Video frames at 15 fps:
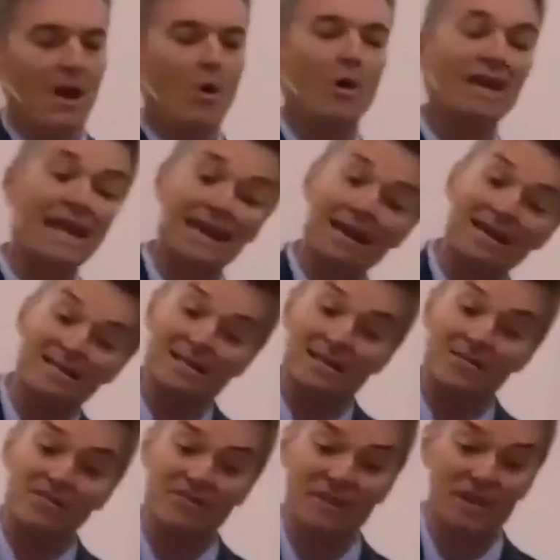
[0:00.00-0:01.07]
Or can I
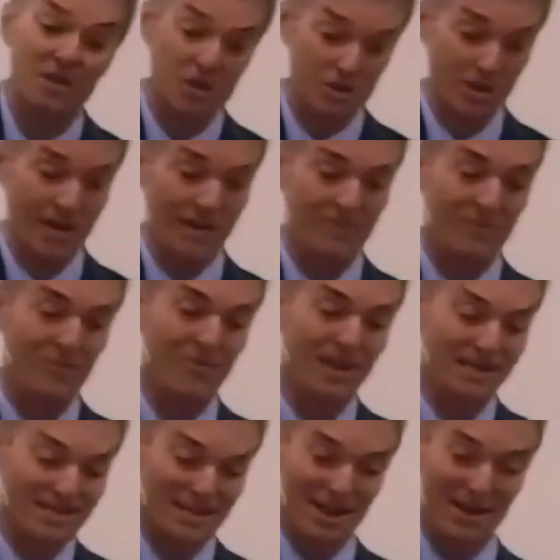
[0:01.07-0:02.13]
set a finish line for
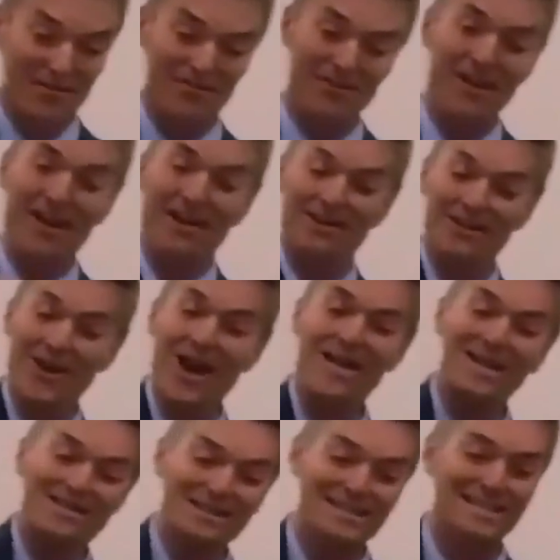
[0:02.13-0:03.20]
myself, a
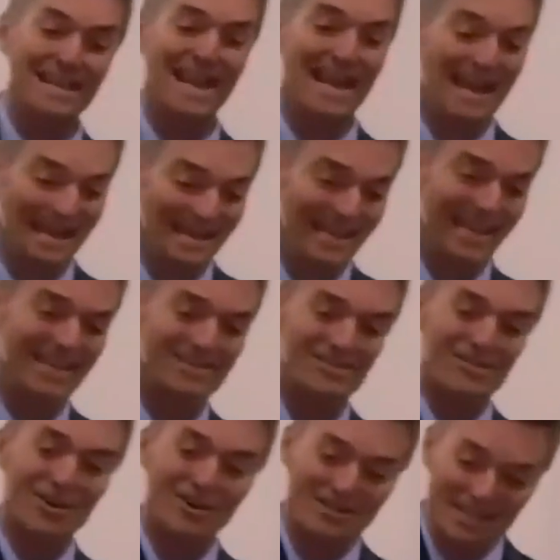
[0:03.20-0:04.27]
line in the sand, and
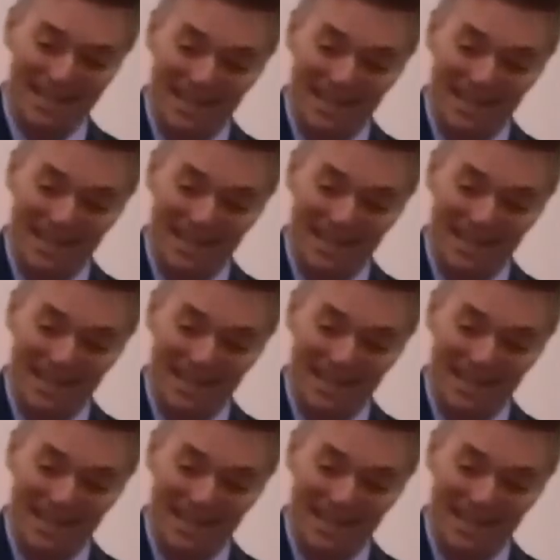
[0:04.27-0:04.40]
start to